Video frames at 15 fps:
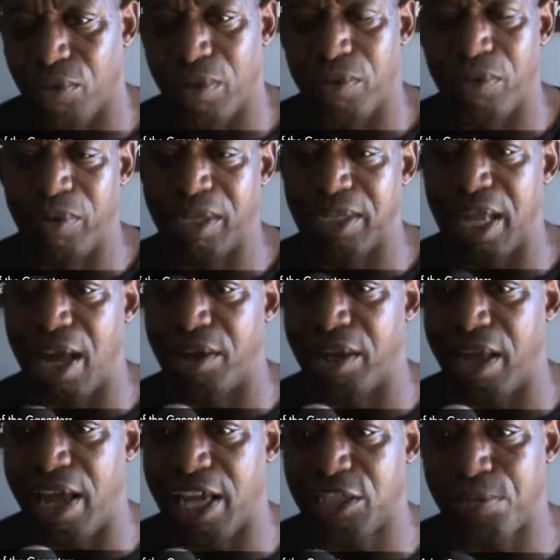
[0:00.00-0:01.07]
When we went down
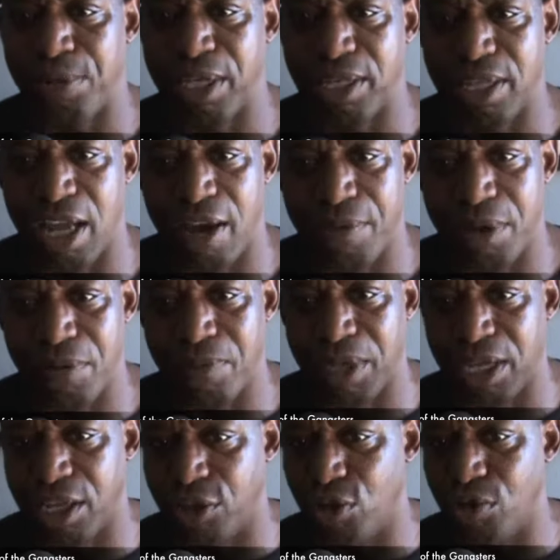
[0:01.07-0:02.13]
to XPW,
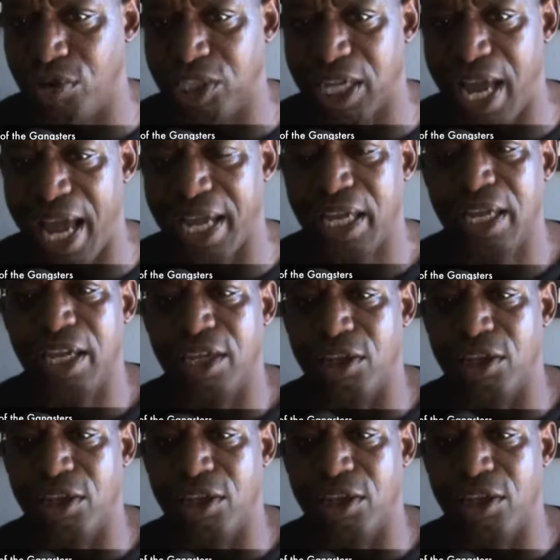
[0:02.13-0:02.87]
mid New Jack,